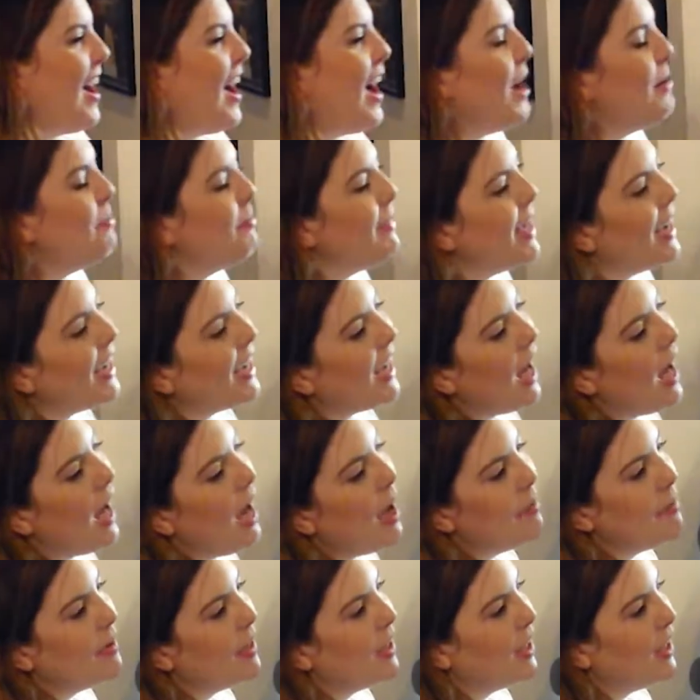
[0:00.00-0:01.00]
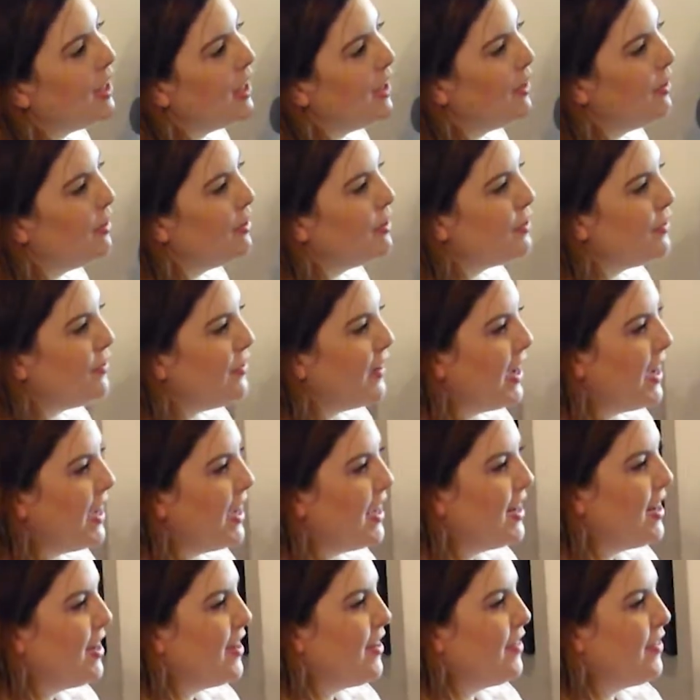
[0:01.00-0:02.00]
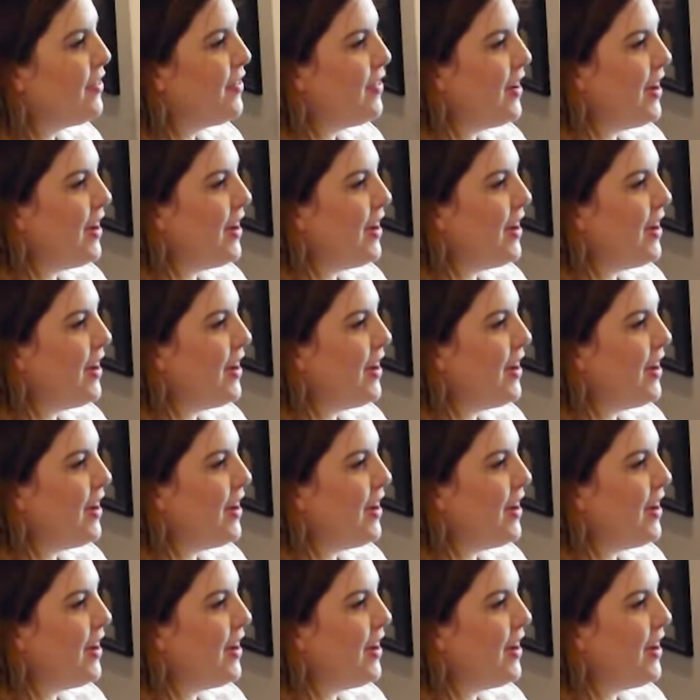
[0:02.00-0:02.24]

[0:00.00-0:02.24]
I'm a huge fan of,